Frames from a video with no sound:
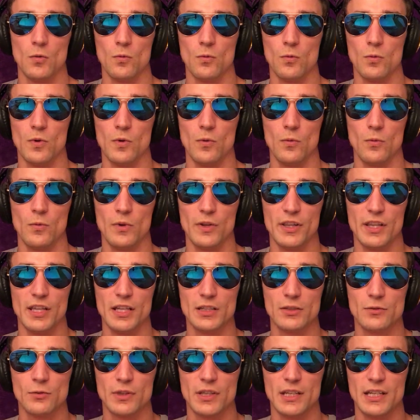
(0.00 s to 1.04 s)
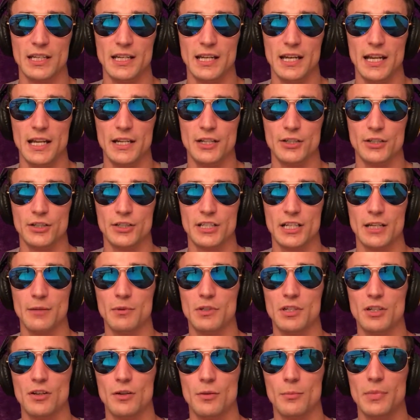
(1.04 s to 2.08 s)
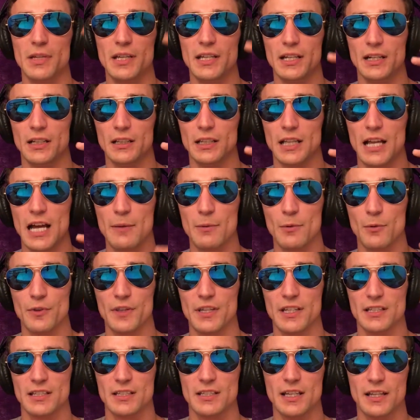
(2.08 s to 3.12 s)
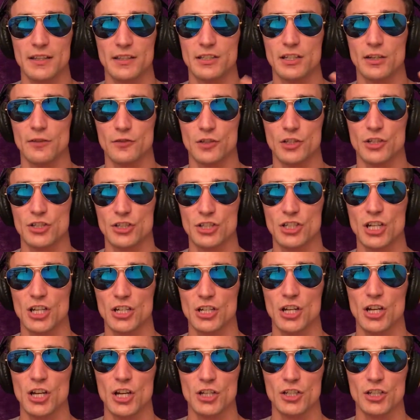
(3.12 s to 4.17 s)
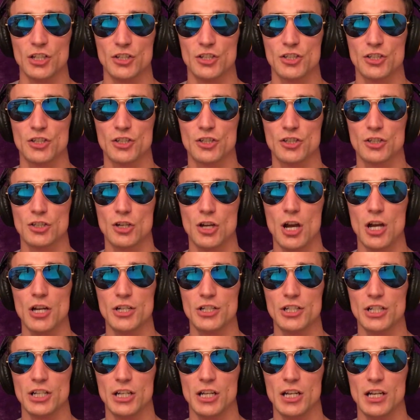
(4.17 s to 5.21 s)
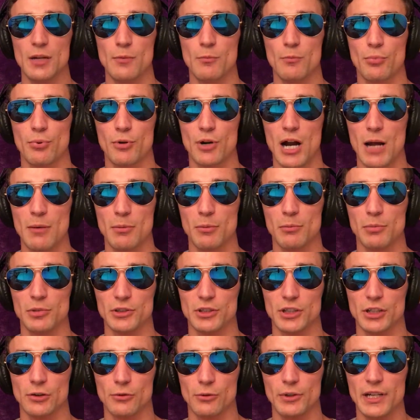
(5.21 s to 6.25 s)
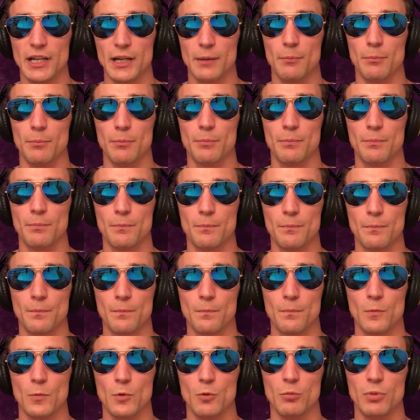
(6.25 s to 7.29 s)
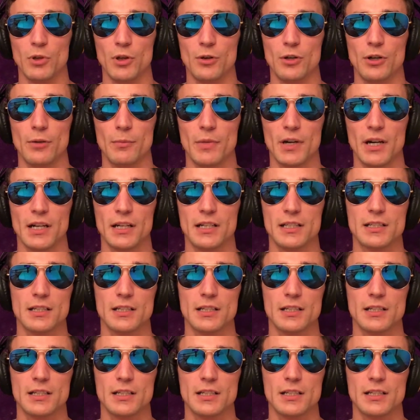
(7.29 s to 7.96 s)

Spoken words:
When things within nature seem to be in alignment with things inside the self to such an improbable degree, it will blow your mind.